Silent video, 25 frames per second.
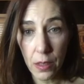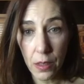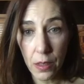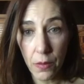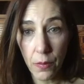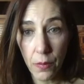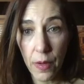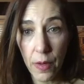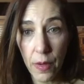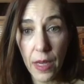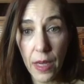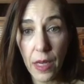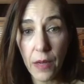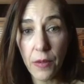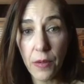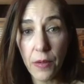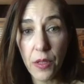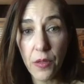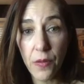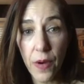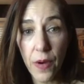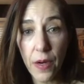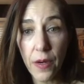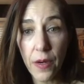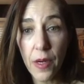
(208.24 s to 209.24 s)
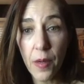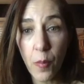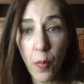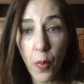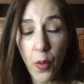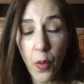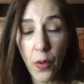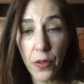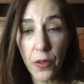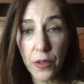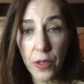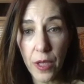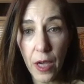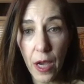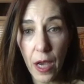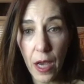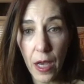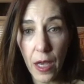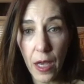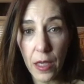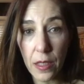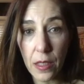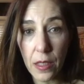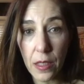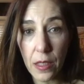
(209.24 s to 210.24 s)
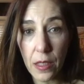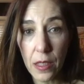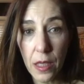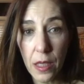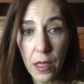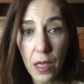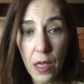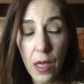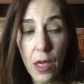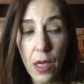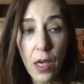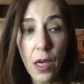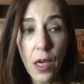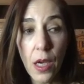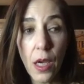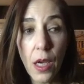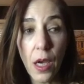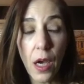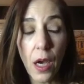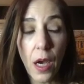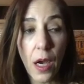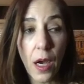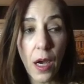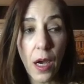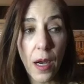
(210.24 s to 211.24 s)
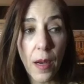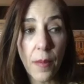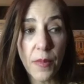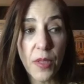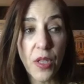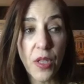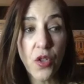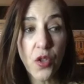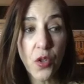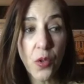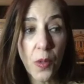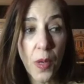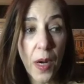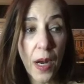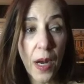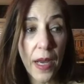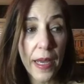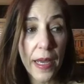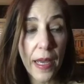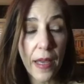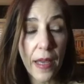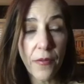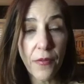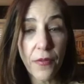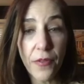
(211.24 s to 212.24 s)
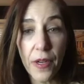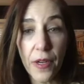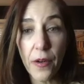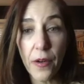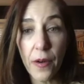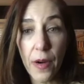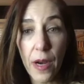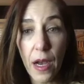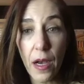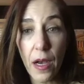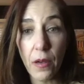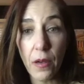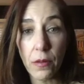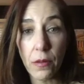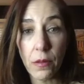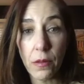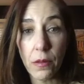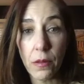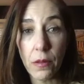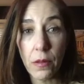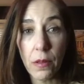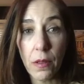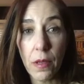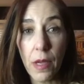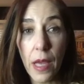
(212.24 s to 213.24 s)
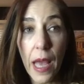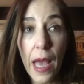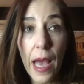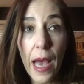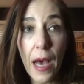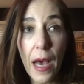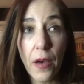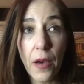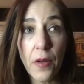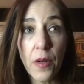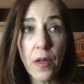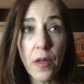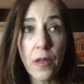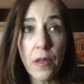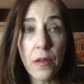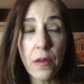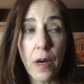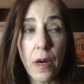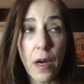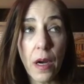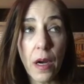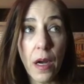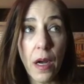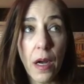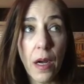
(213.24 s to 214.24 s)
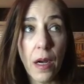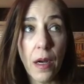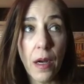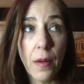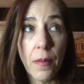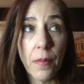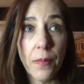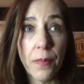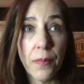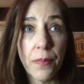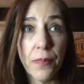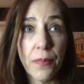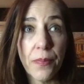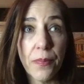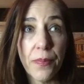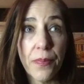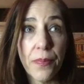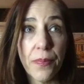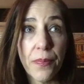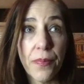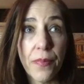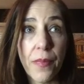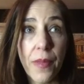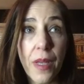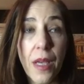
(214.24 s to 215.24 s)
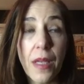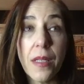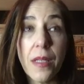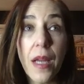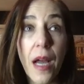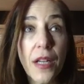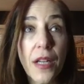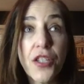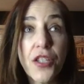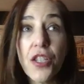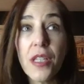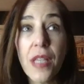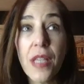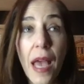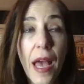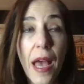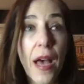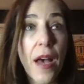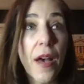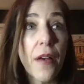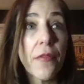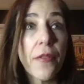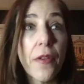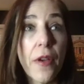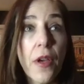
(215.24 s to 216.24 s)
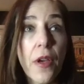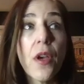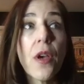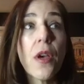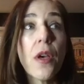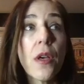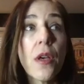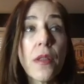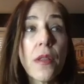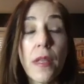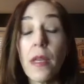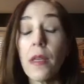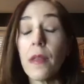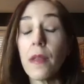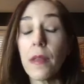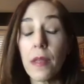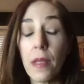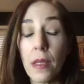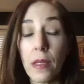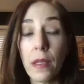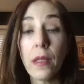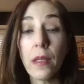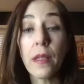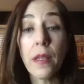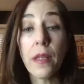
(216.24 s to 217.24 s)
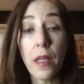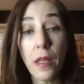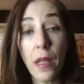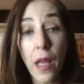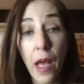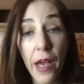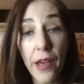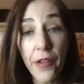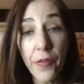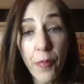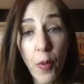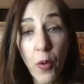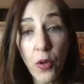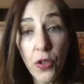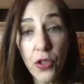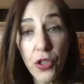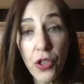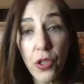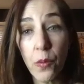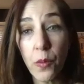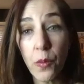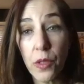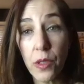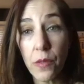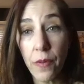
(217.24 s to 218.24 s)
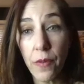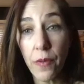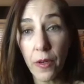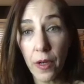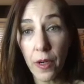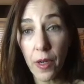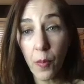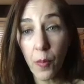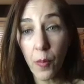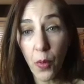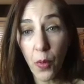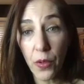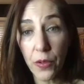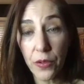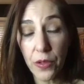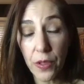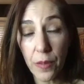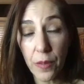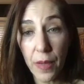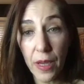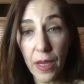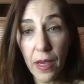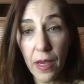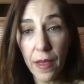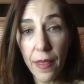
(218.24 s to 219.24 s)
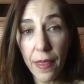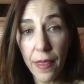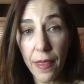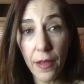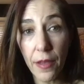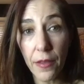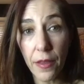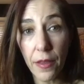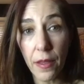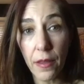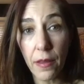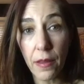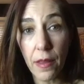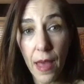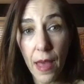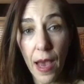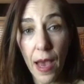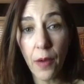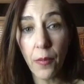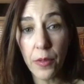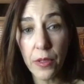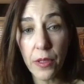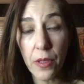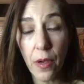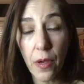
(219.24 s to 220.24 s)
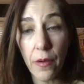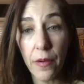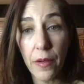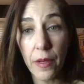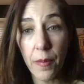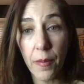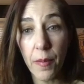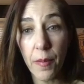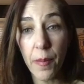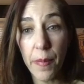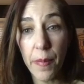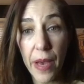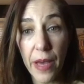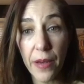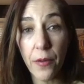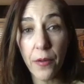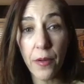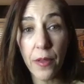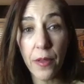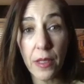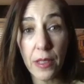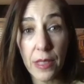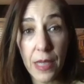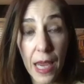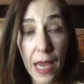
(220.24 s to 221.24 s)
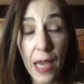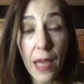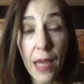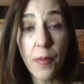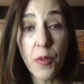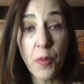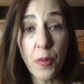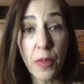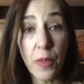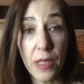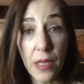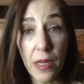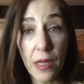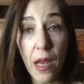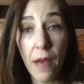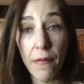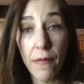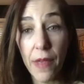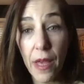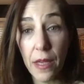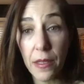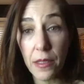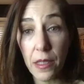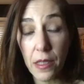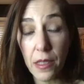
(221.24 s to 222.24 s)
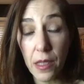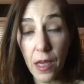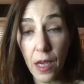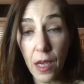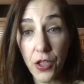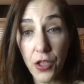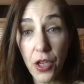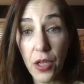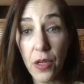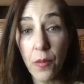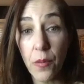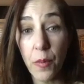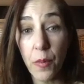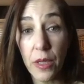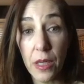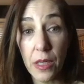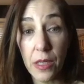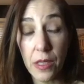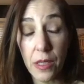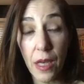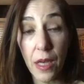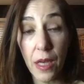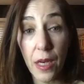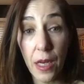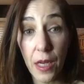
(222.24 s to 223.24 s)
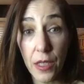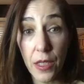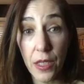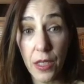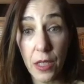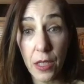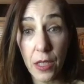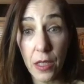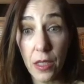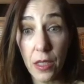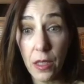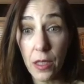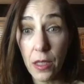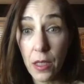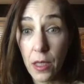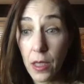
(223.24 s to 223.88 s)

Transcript: right? It was very important to us um, to try and figure out how to um, not just have the, the, the live portion was very important to me. I felt that that was going to be better than taped. We did have that discussion, and we decided to